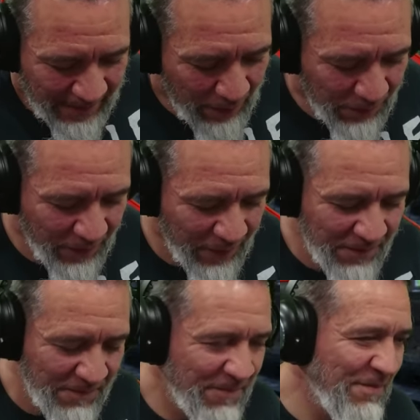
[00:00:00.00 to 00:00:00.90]
That was fun.
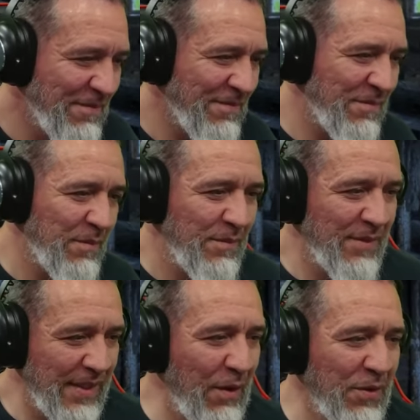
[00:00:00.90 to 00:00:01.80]

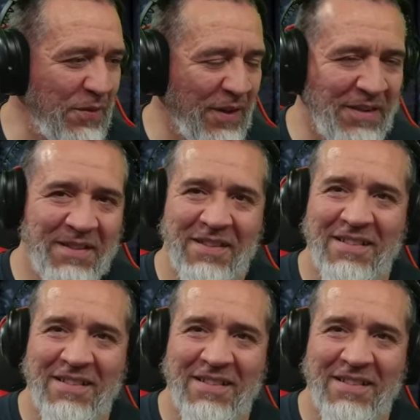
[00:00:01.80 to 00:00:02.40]
That was fun.